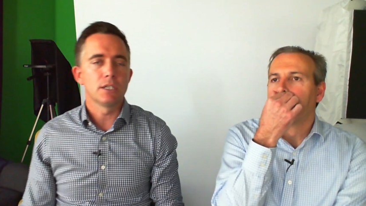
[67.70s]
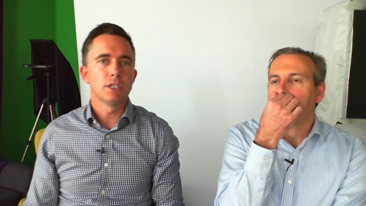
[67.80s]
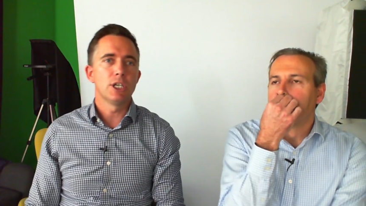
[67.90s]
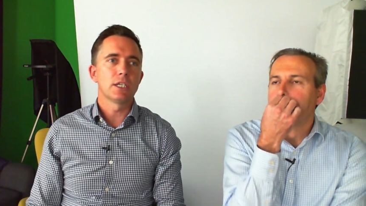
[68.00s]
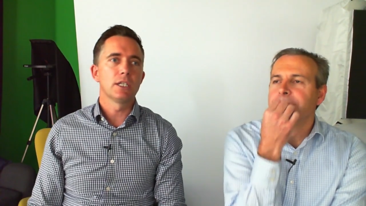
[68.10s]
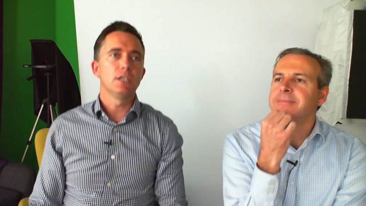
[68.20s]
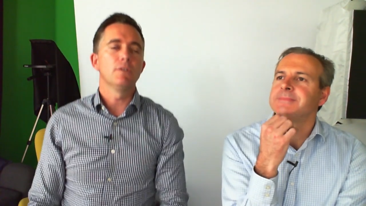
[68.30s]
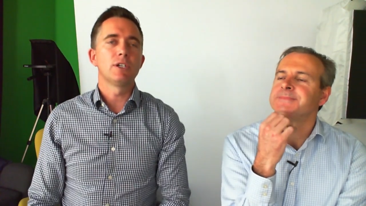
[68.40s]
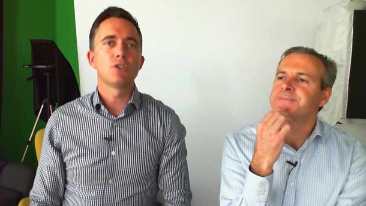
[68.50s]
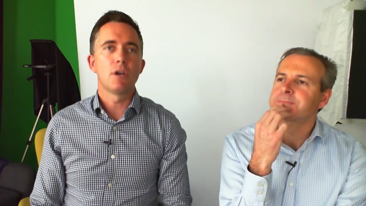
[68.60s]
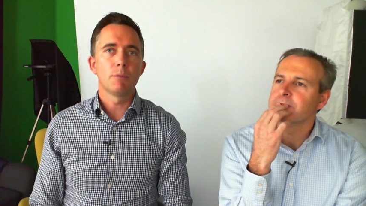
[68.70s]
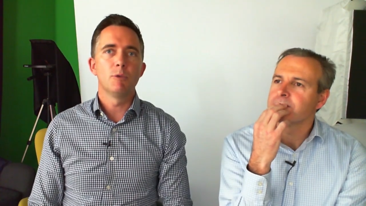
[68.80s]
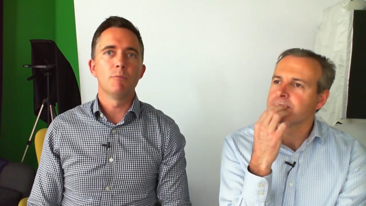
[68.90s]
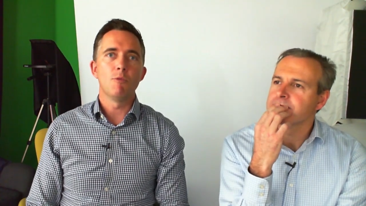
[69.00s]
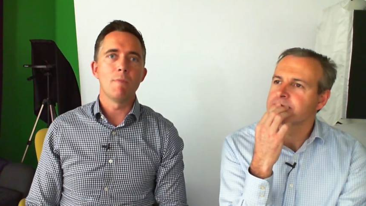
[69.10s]
Speaker 1: that suggests that you are trying
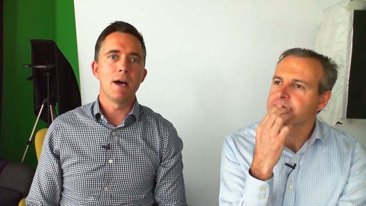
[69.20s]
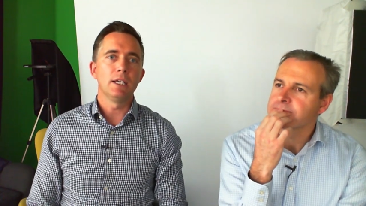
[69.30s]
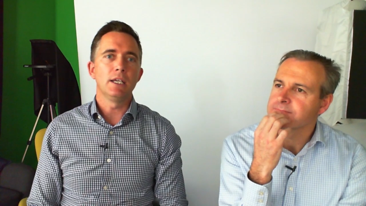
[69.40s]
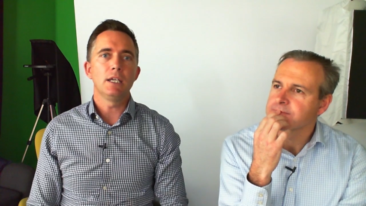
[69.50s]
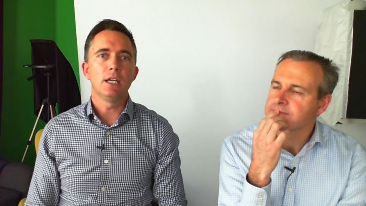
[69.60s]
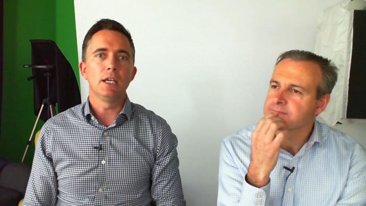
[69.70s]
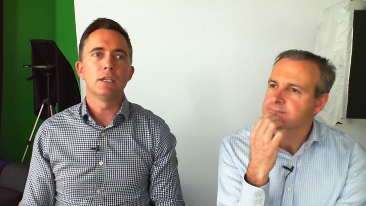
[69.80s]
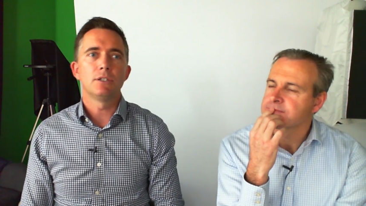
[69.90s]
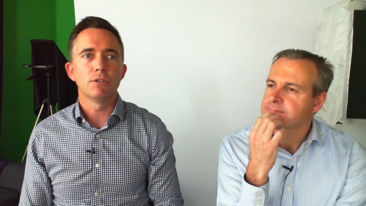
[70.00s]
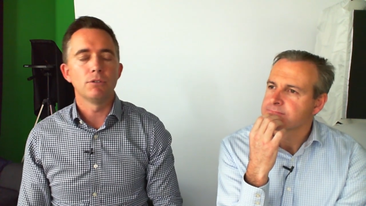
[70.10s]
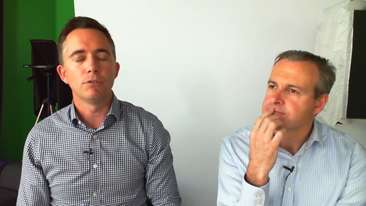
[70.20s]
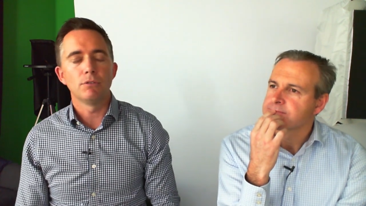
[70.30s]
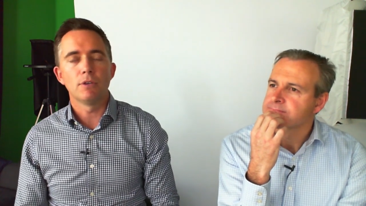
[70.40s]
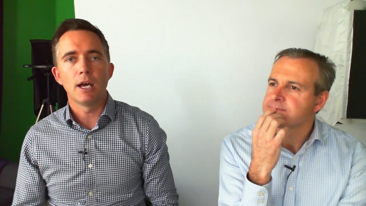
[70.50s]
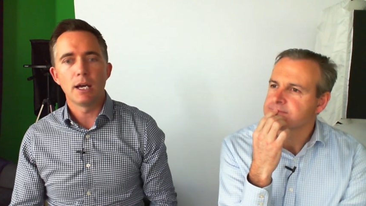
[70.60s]
to put more money
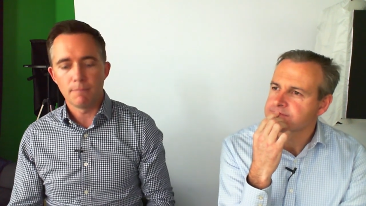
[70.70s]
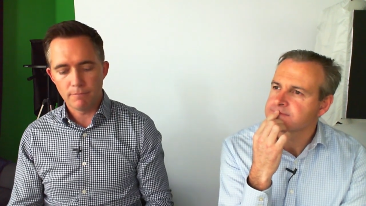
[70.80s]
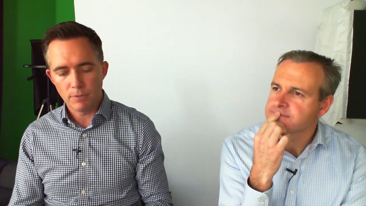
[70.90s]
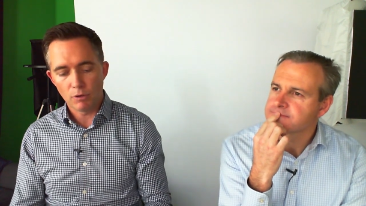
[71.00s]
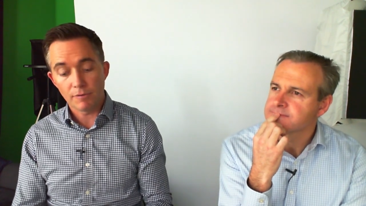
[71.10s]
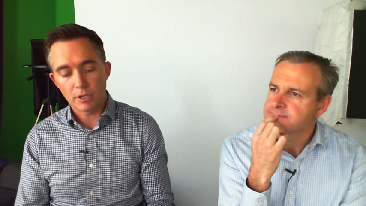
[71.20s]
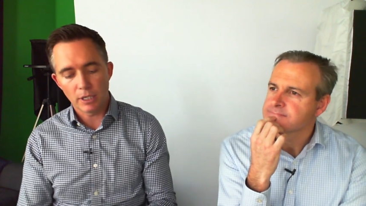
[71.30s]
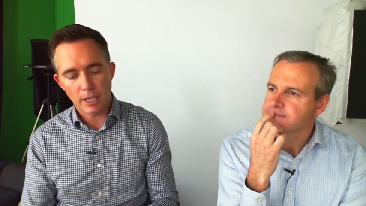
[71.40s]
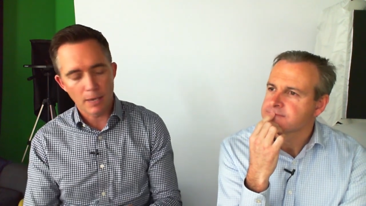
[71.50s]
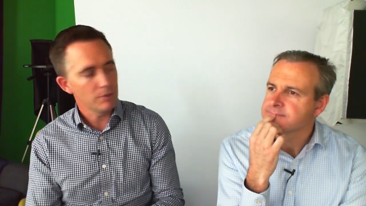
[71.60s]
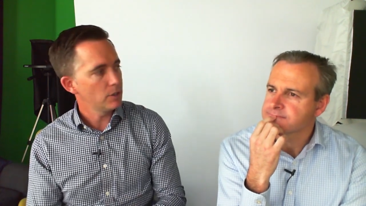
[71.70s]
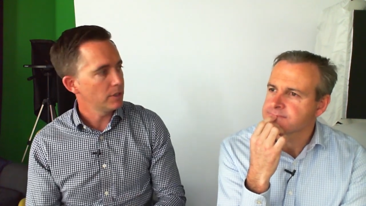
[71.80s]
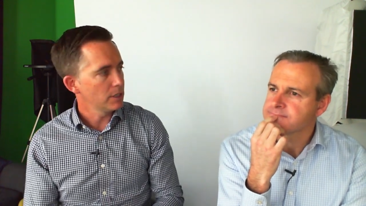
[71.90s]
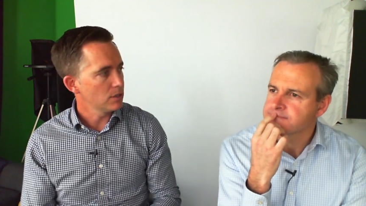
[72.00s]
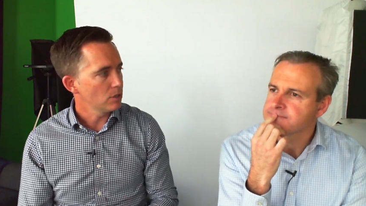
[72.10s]
into um, your offset account, which
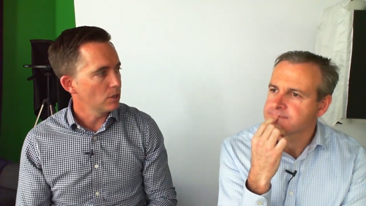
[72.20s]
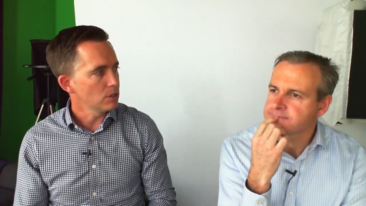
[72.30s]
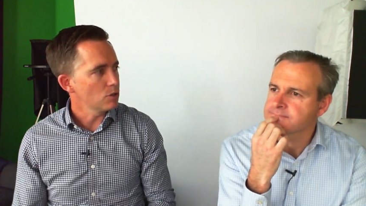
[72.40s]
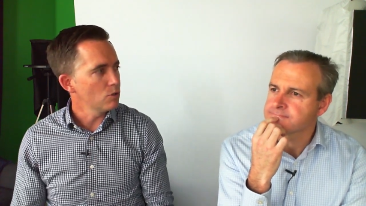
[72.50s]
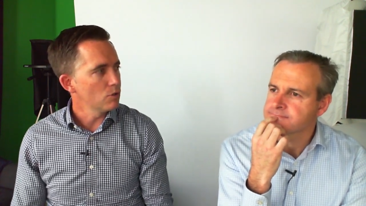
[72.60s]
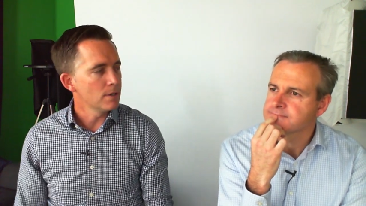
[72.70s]
I mm. think is, is mm.